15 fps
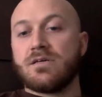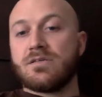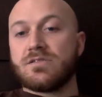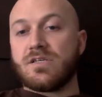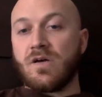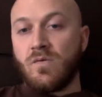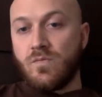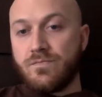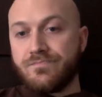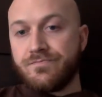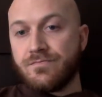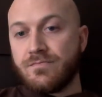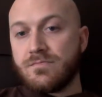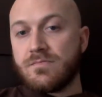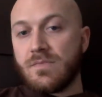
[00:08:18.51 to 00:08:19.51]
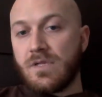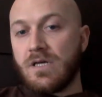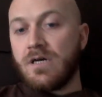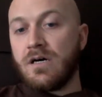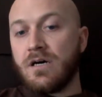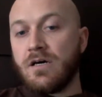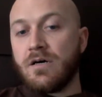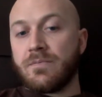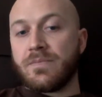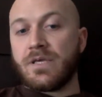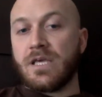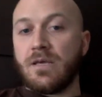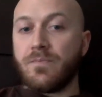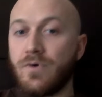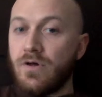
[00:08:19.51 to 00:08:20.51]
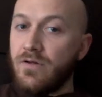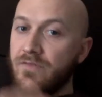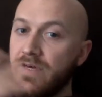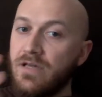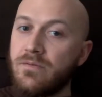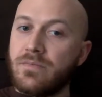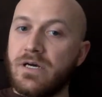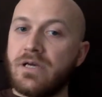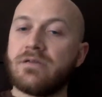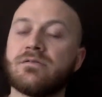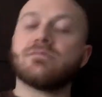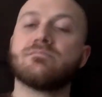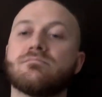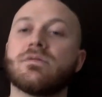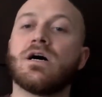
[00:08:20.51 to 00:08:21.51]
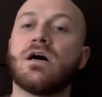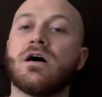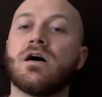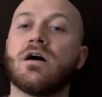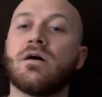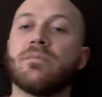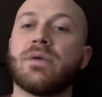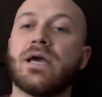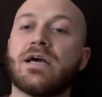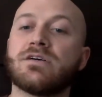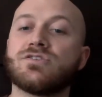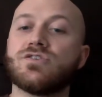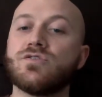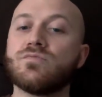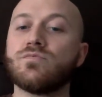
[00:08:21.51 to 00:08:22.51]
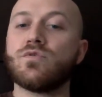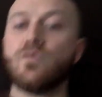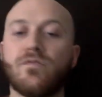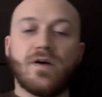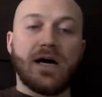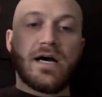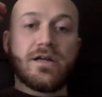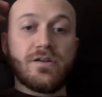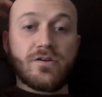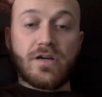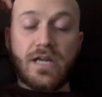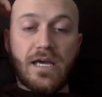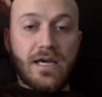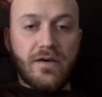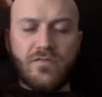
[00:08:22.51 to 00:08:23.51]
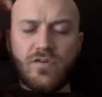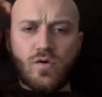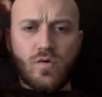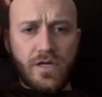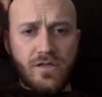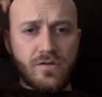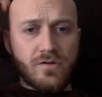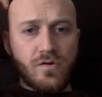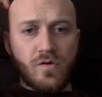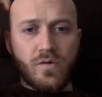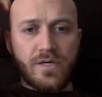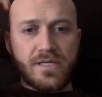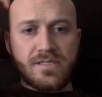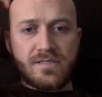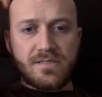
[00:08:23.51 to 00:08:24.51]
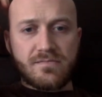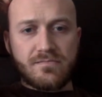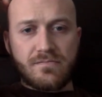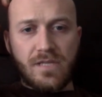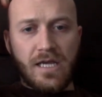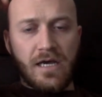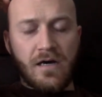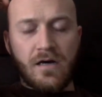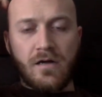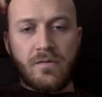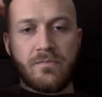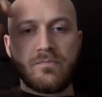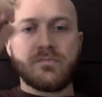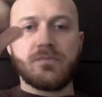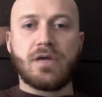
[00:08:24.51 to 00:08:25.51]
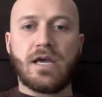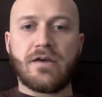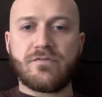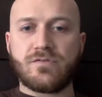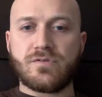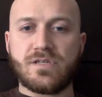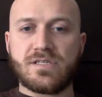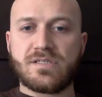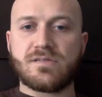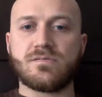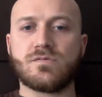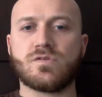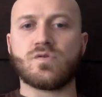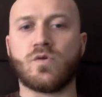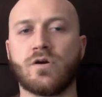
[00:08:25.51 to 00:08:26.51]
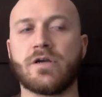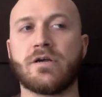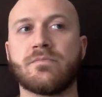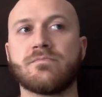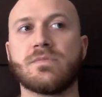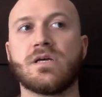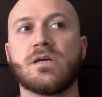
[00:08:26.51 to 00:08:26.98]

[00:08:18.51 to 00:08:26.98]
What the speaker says: So, keep all that in mind. As you move on, you're going to have a quick little quiz after this story.